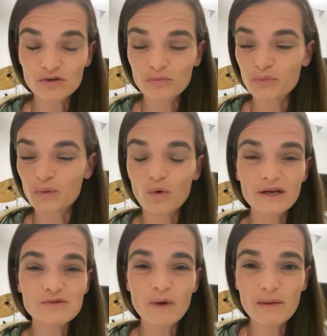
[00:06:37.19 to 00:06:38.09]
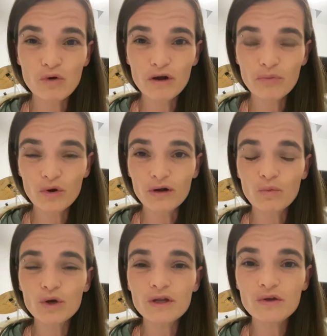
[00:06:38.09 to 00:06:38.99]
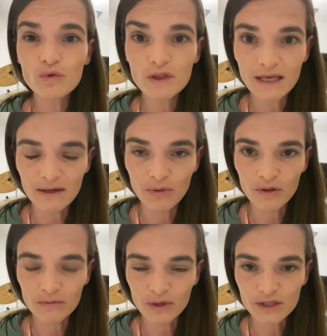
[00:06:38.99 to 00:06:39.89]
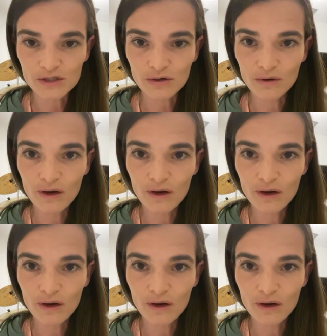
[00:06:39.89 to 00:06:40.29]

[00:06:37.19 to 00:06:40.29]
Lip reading: But what is way more important, what do you think about the picture?